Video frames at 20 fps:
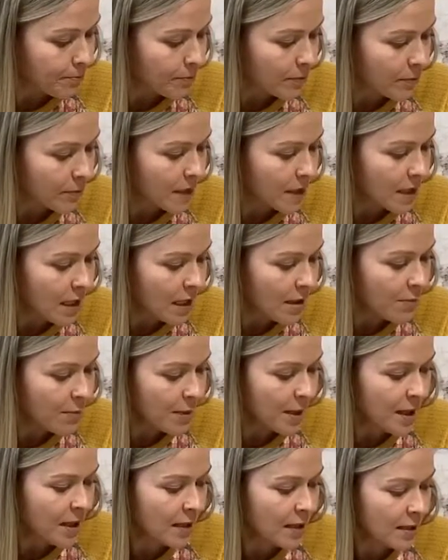
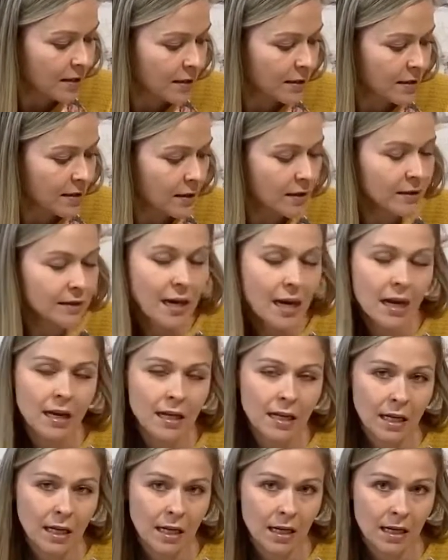
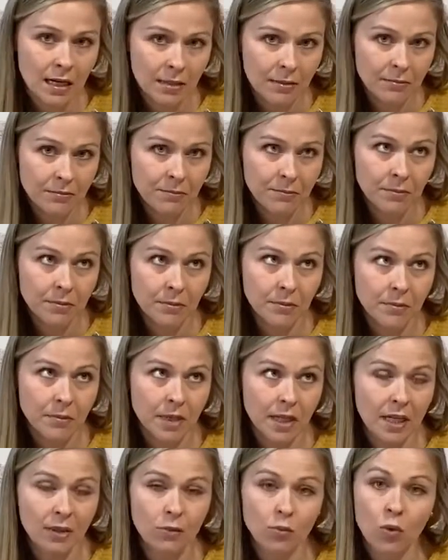Knitpicks.com
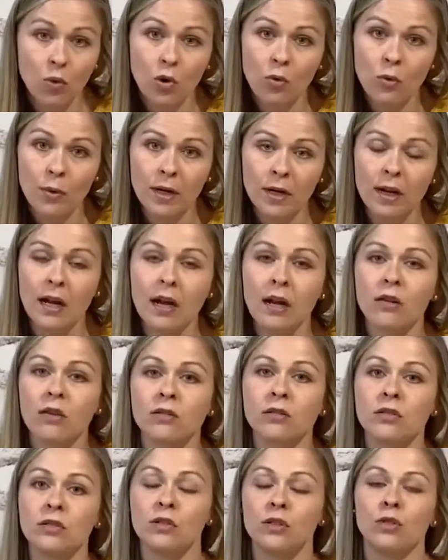and Wool Warehouse
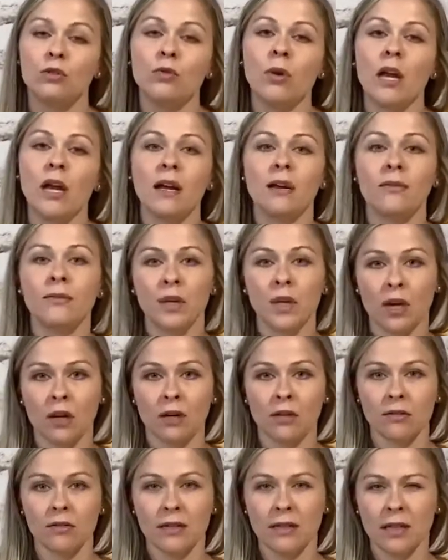do have
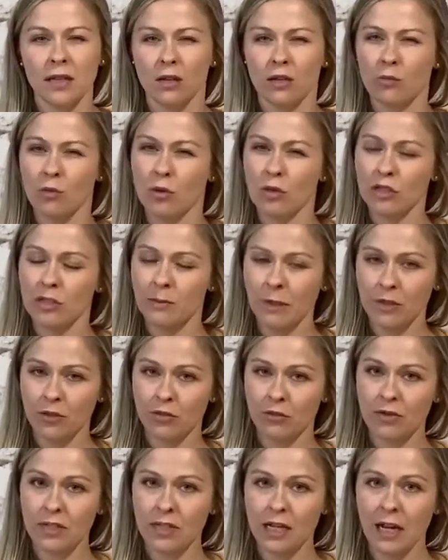yarns that are more
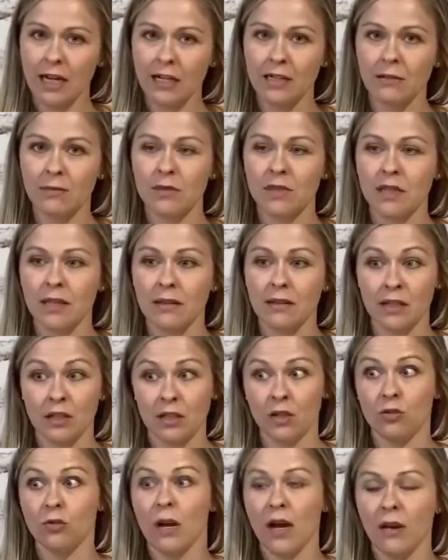specialty items, and they
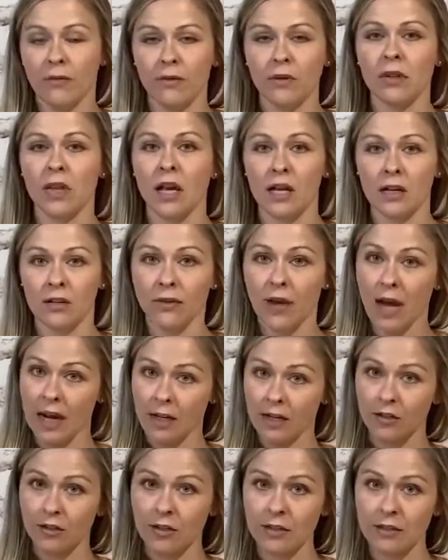do have a lot of
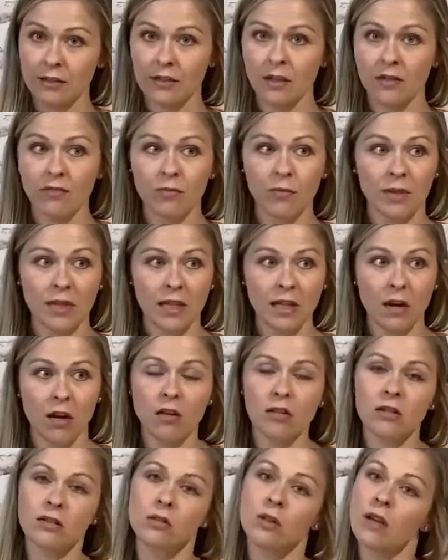higher end stuff, but they
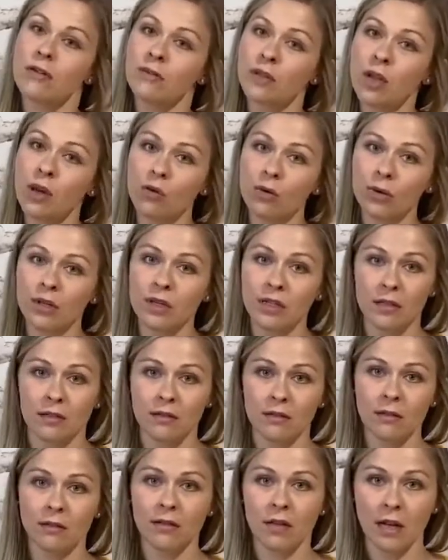also have lower end
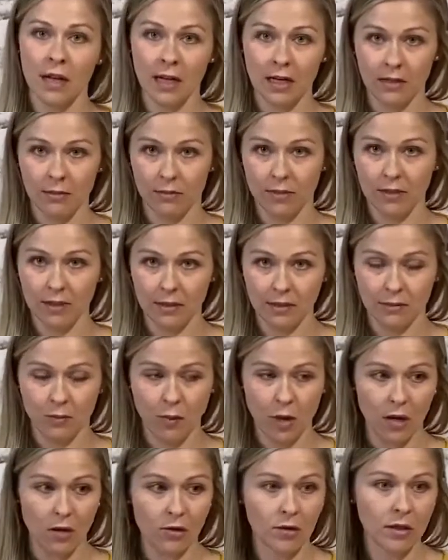items as well.